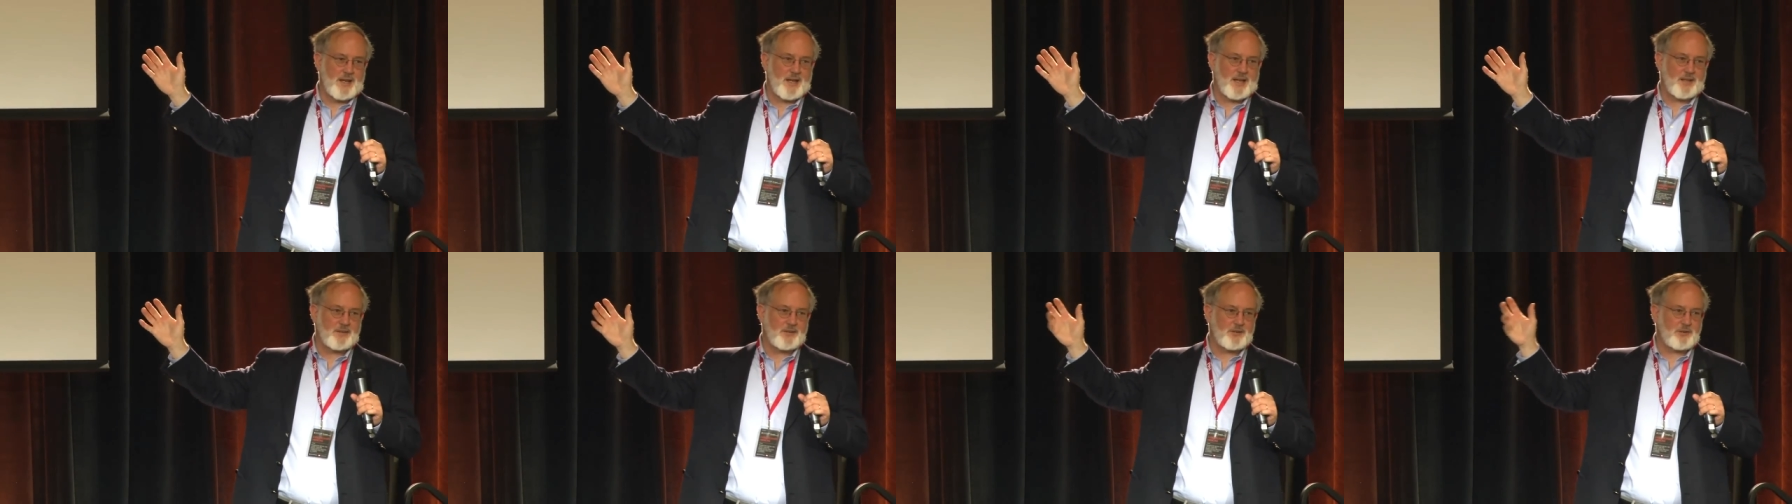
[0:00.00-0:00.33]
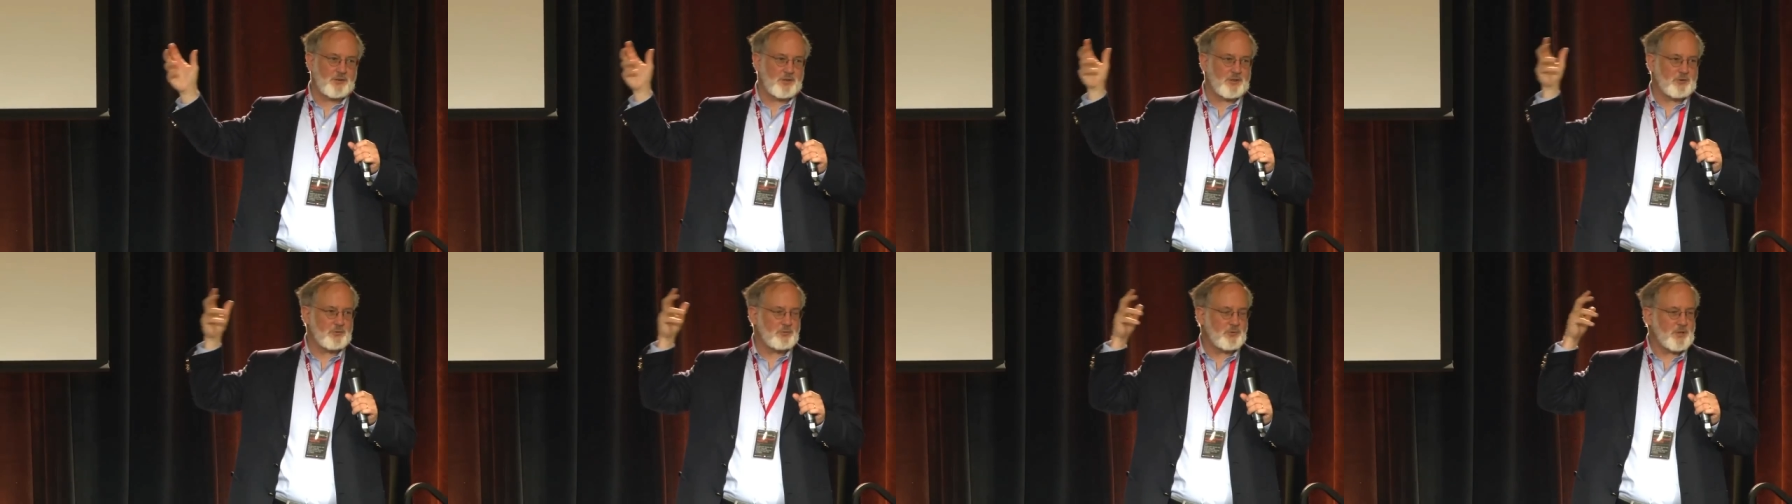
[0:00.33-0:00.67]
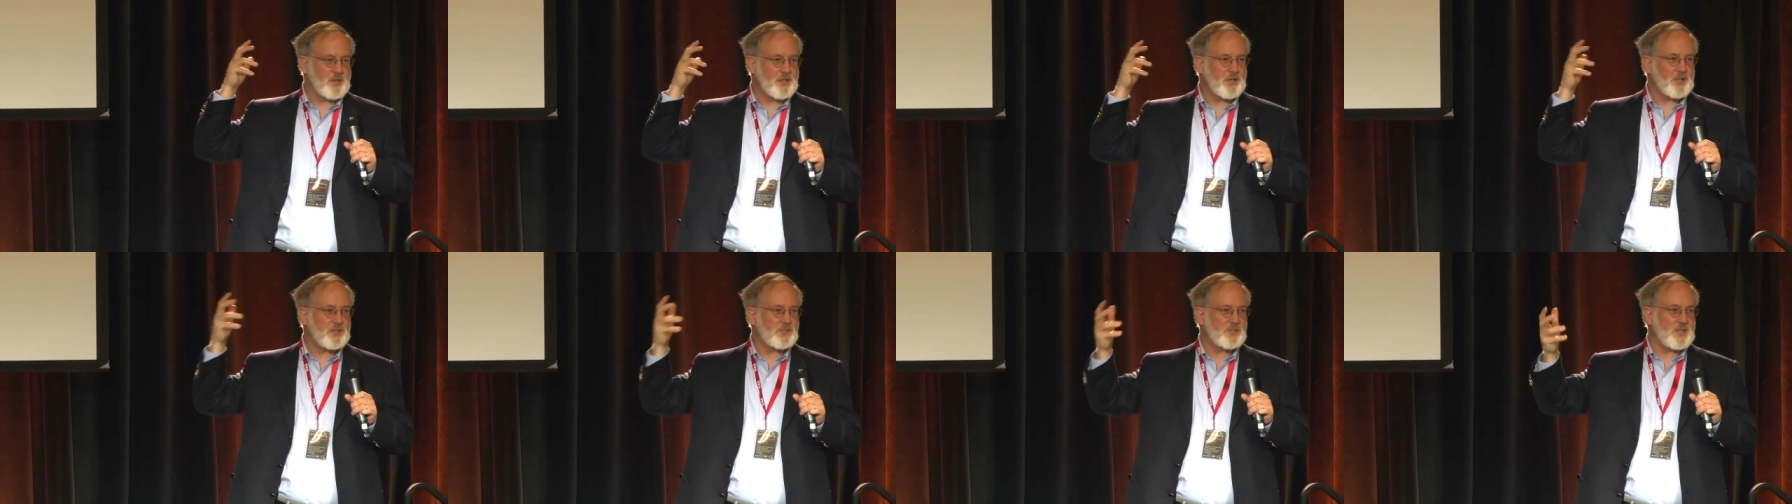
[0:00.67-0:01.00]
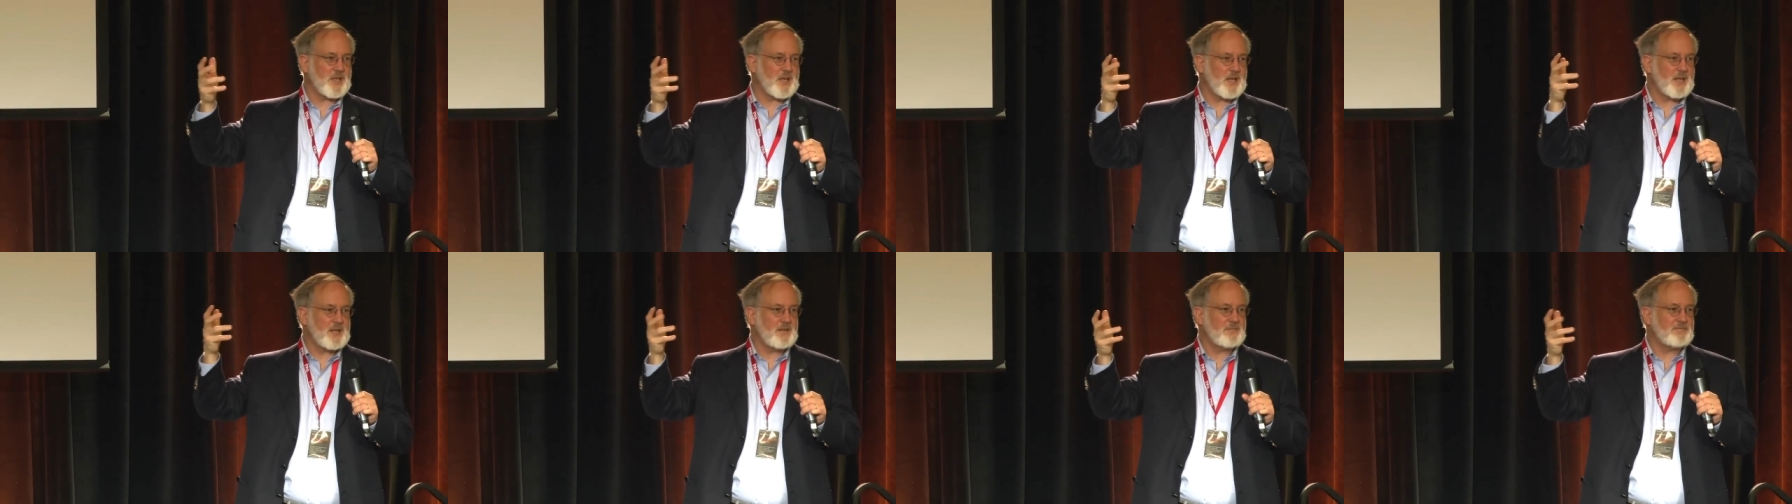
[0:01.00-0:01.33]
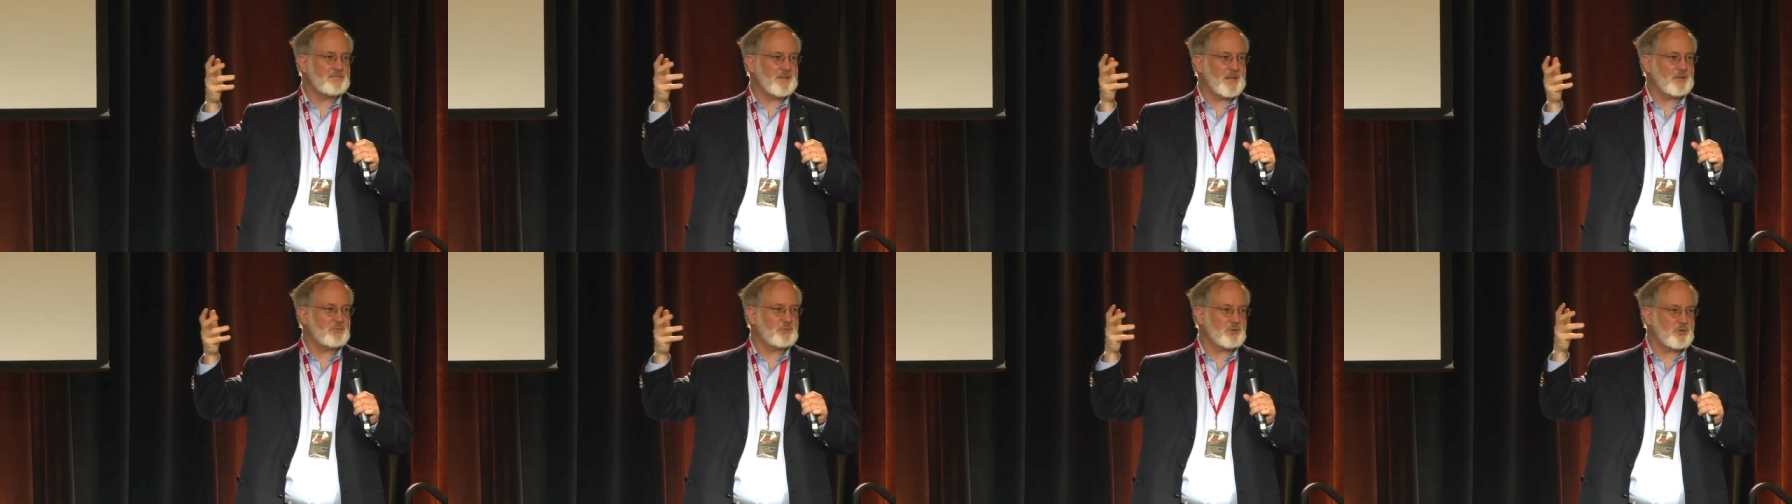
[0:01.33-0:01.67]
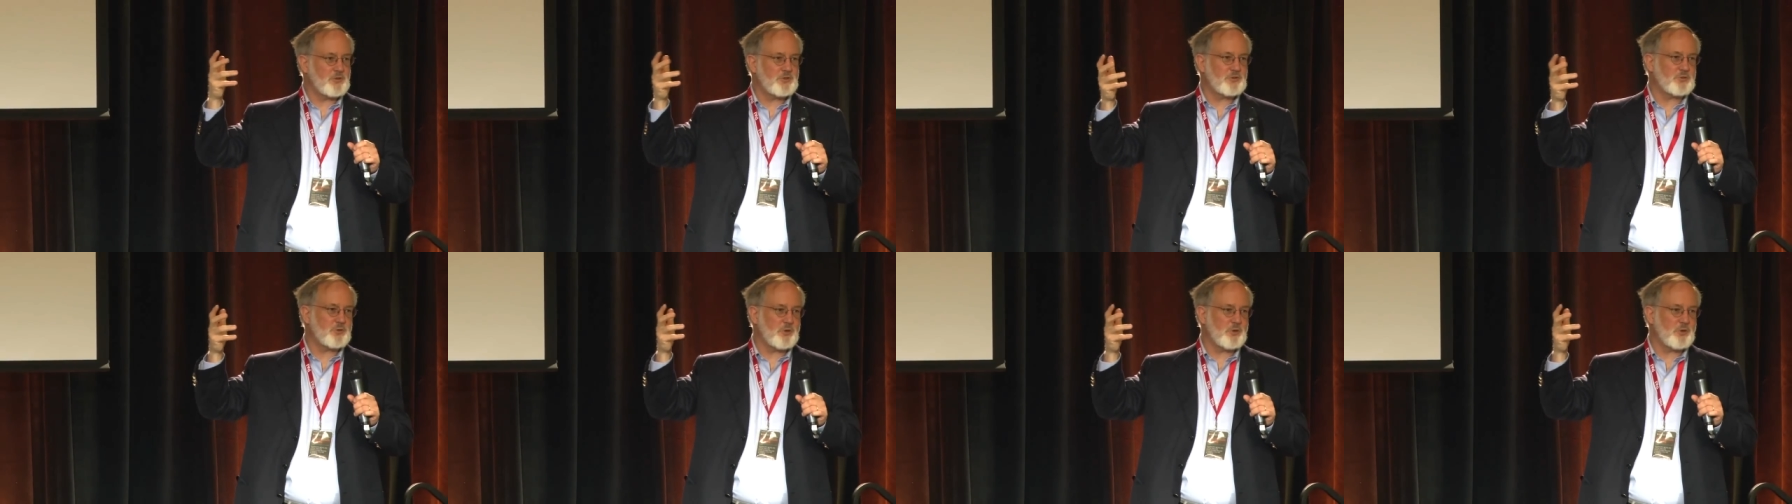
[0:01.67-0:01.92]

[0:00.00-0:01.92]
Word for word: and there, there really isn't any federal